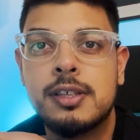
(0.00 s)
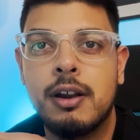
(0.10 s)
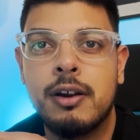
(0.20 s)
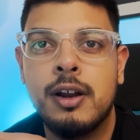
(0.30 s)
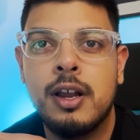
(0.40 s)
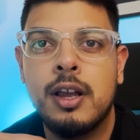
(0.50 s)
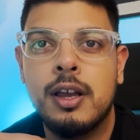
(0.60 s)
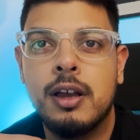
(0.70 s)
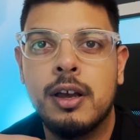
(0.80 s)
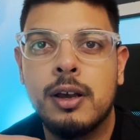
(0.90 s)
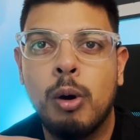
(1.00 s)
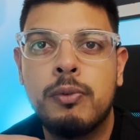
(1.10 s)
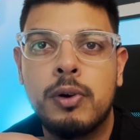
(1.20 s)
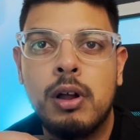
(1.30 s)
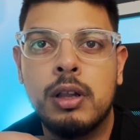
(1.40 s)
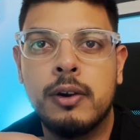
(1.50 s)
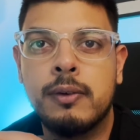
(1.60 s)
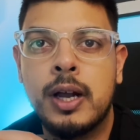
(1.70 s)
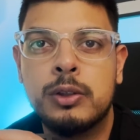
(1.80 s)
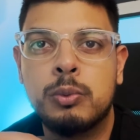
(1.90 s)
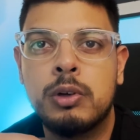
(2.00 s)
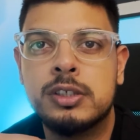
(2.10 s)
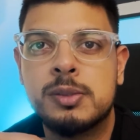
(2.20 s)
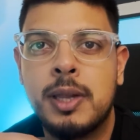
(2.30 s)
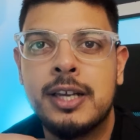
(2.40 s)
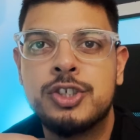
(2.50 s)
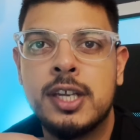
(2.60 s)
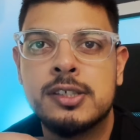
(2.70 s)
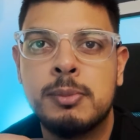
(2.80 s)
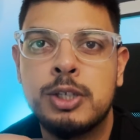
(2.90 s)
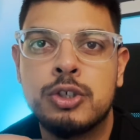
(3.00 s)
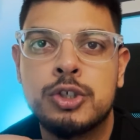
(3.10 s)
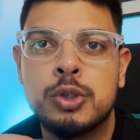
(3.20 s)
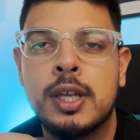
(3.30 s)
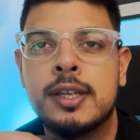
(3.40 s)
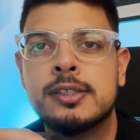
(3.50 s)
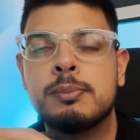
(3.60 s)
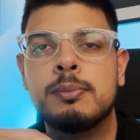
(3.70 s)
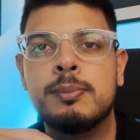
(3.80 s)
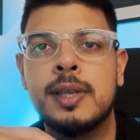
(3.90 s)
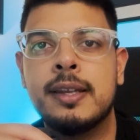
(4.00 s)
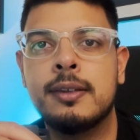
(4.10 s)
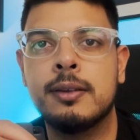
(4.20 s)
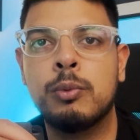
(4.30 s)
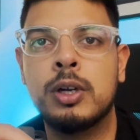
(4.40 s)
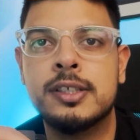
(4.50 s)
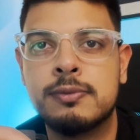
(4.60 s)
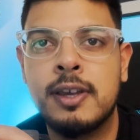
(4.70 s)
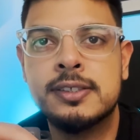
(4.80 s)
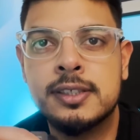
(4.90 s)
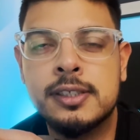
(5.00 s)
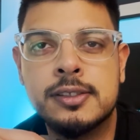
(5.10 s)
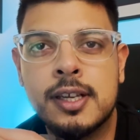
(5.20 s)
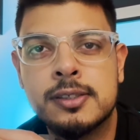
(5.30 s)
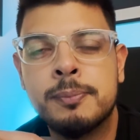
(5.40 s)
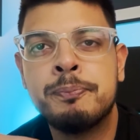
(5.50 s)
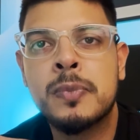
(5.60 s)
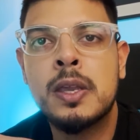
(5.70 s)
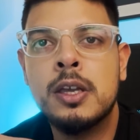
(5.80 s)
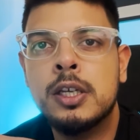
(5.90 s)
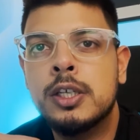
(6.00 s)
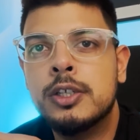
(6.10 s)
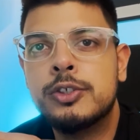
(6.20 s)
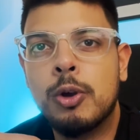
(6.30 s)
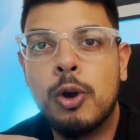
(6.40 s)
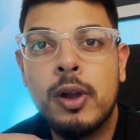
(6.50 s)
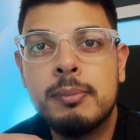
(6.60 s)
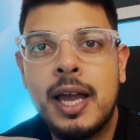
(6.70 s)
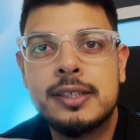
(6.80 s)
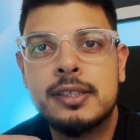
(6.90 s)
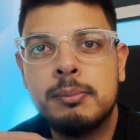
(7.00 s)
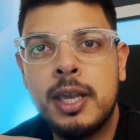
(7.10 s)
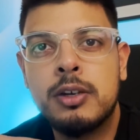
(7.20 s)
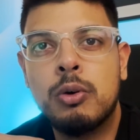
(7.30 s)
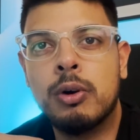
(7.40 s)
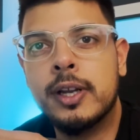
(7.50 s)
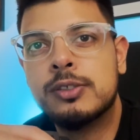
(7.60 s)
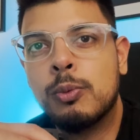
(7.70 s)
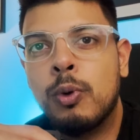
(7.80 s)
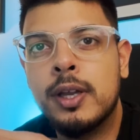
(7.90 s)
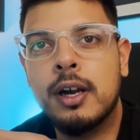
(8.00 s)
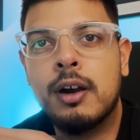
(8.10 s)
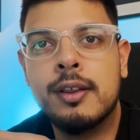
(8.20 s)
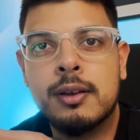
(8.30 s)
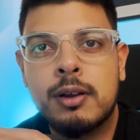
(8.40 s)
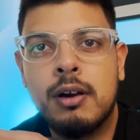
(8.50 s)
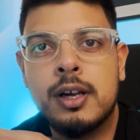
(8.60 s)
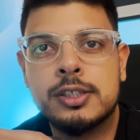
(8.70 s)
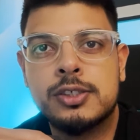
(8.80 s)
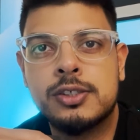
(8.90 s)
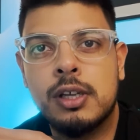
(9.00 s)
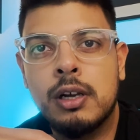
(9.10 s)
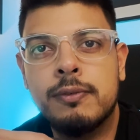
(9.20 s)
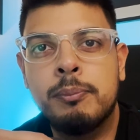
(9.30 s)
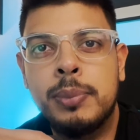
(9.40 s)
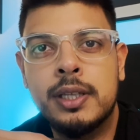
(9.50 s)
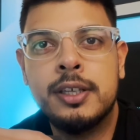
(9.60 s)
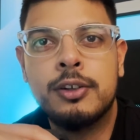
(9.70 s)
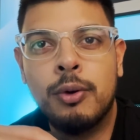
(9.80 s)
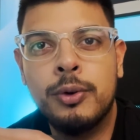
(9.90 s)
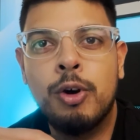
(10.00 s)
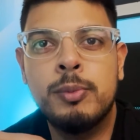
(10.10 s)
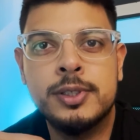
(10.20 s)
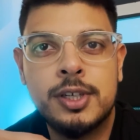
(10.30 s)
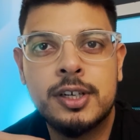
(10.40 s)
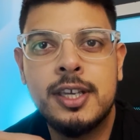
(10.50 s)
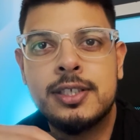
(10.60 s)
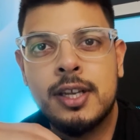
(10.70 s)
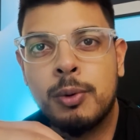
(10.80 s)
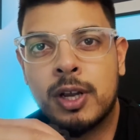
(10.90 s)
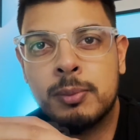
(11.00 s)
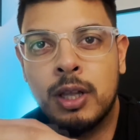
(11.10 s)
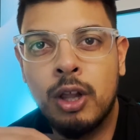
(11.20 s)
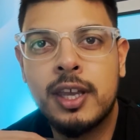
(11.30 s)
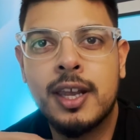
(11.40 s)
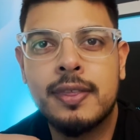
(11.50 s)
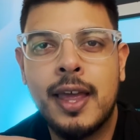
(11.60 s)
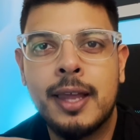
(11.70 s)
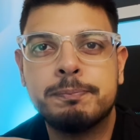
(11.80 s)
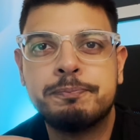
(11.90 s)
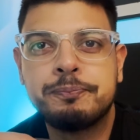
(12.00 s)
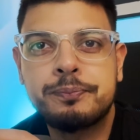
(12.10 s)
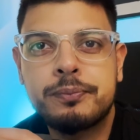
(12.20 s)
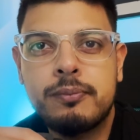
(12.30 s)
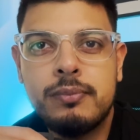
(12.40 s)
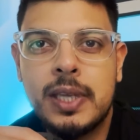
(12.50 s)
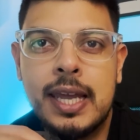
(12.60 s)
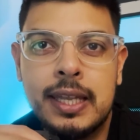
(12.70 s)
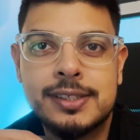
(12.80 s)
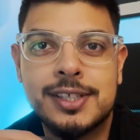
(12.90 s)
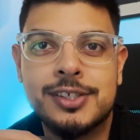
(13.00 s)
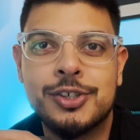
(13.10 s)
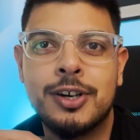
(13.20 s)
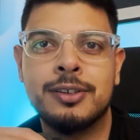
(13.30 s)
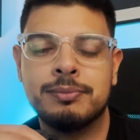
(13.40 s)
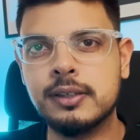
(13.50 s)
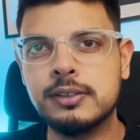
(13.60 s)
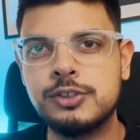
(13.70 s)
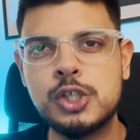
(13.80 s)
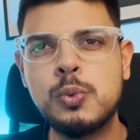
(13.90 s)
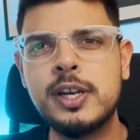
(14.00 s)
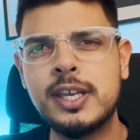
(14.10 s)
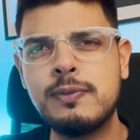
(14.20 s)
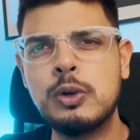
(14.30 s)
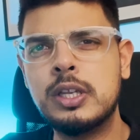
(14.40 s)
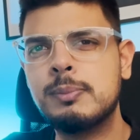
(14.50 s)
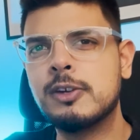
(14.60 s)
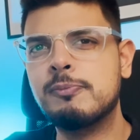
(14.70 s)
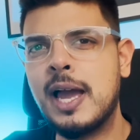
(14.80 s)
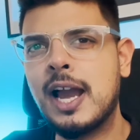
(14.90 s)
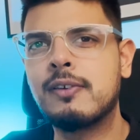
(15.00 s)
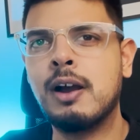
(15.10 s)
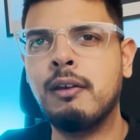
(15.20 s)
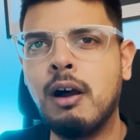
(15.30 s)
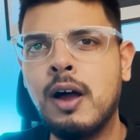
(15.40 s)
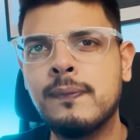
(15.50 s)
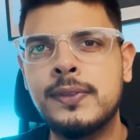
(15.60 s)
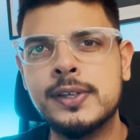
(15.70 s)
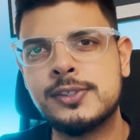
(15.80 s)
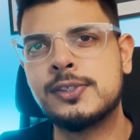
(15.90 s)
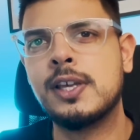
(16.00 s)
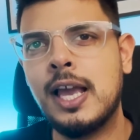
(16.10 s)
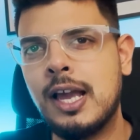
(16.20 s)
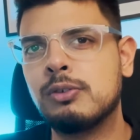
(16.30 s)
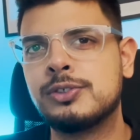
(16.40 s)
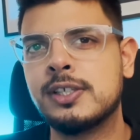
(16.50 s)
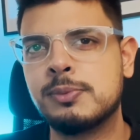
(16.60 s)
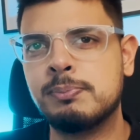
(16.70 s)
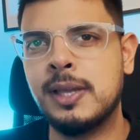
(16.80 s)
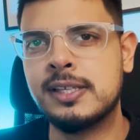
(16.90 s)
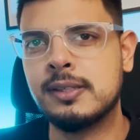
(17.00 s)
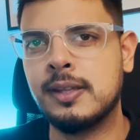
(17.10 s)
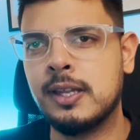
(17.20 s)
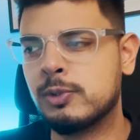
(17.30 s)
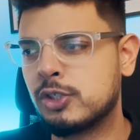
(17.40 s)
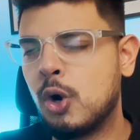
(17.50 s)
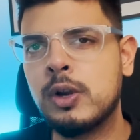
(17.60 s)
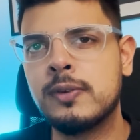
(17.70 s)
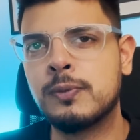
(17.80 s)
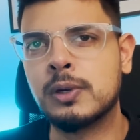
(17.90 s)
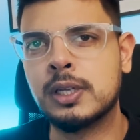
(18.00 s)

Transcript: are overall around the world. Supply chain is a major issue that the world is facing these days. So going back to the main core, right? So what are the costs of building your own home in Turkey? Today we're going to be looking at that, and let's get started. Just want to give you a little bit of background on this house that was coded for a